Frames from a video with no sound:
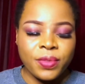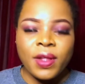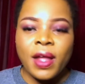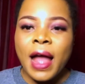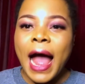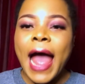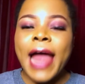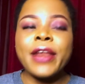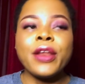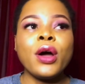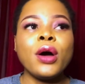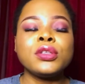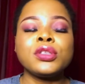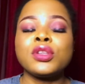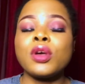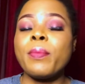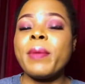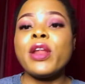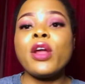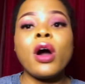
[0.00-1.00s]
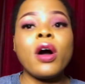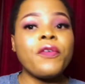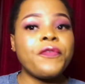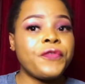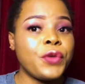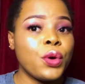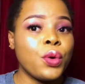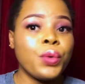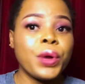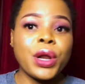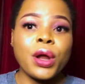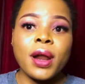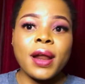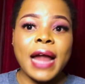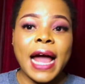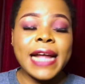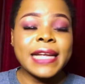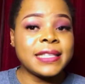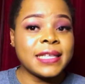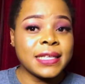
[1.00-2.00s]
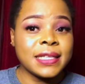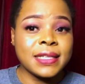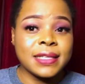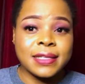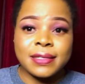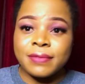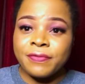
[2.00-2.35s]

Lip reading: I know so many of you will not like this